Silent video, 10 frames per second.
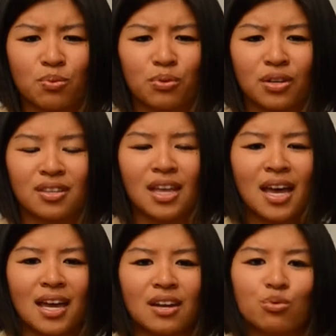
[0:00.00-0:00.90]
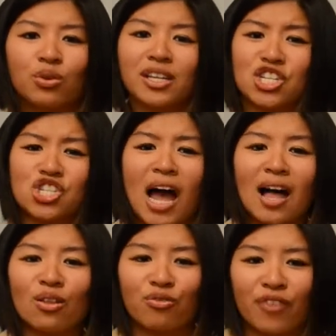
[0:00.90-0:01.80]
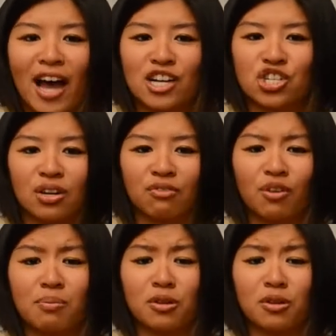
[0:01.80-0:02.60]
breathe in a really shallow fashion from